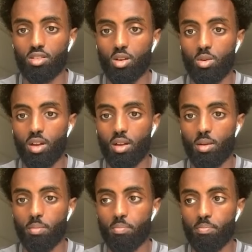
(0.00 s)
So
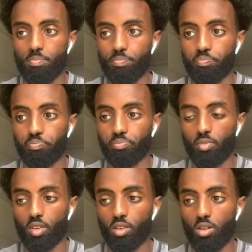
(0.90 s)
um
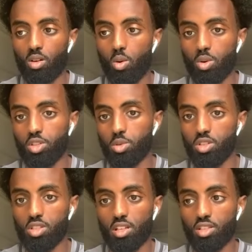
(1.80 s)
always do
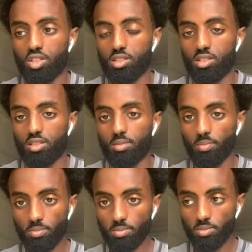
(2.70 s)
your diligence
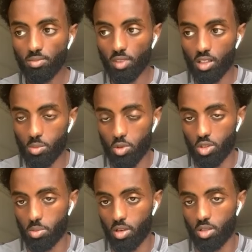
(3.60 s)
as
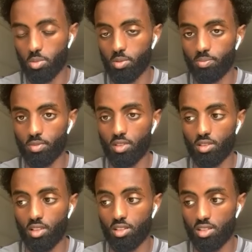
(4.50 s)
much as possible
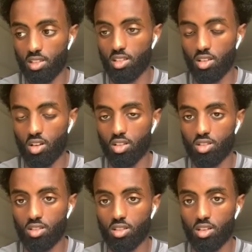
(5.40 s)
and seek
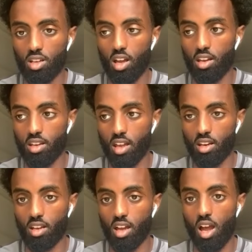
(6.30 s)
knowledge and
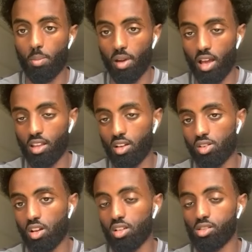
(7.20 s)
then apply that
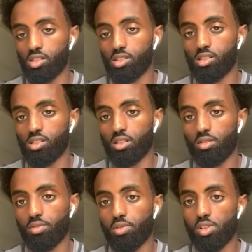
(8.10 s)
knowledge
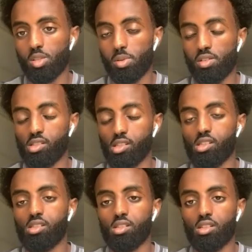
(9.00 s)
through
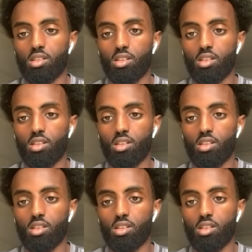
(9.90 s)
experiences.